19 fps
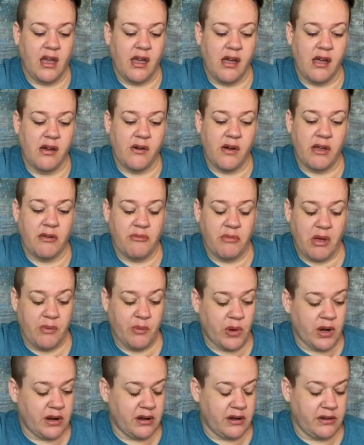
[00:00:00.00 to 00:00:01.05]
oh, I
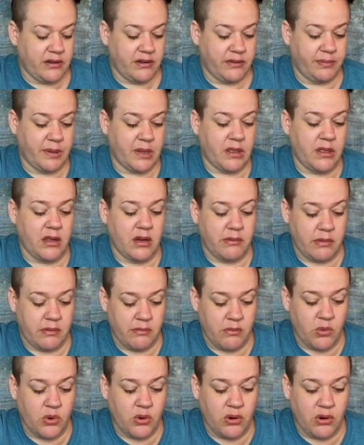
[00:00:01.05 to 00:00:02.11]
want it to be a little bit
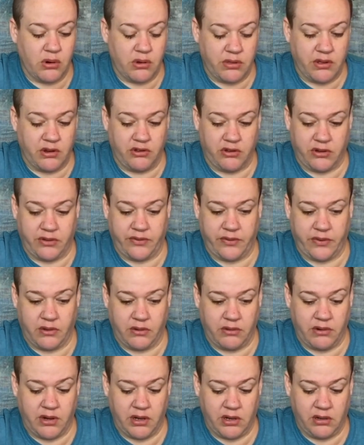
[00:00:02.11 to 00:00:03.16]
more than just
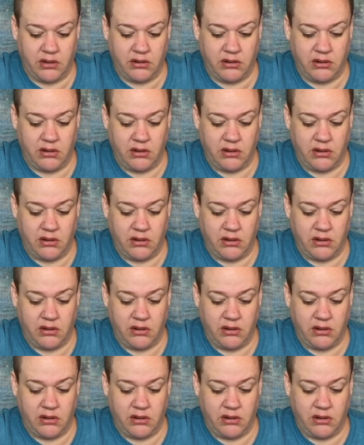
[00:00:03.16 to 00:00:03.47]
flirting.